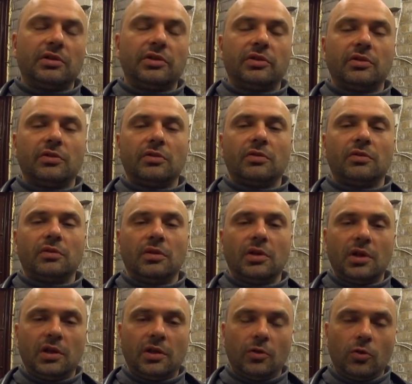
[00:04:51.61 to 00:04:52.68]
so
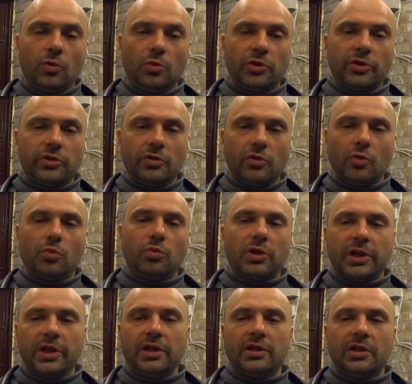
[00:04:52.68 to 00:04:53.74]
almost no
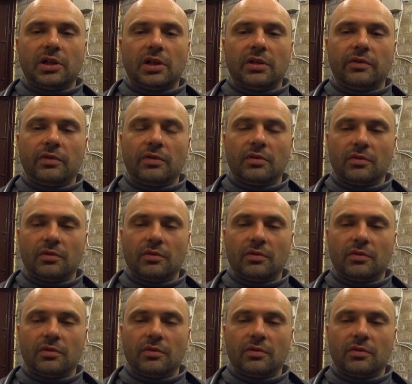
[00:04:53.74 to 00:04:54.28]
brake dive.